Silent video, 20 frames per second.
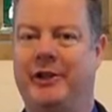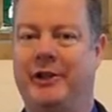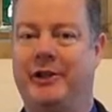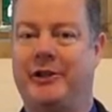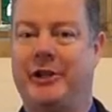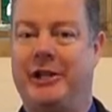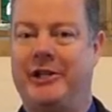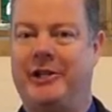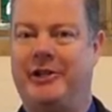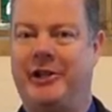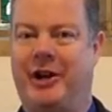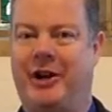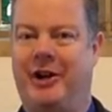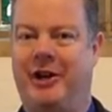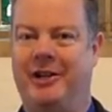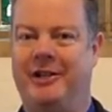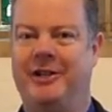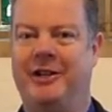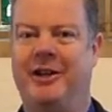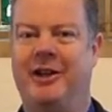
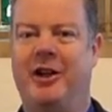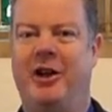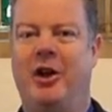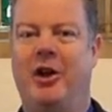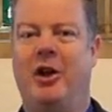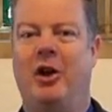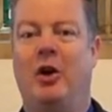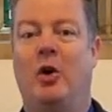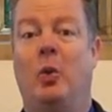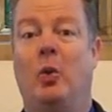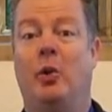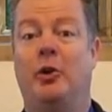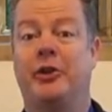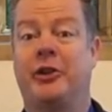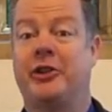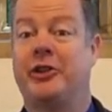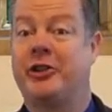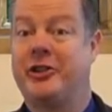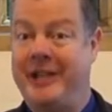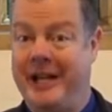seaside was a
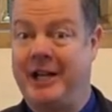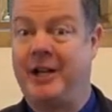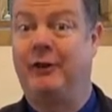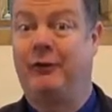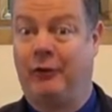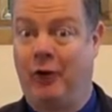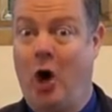stick of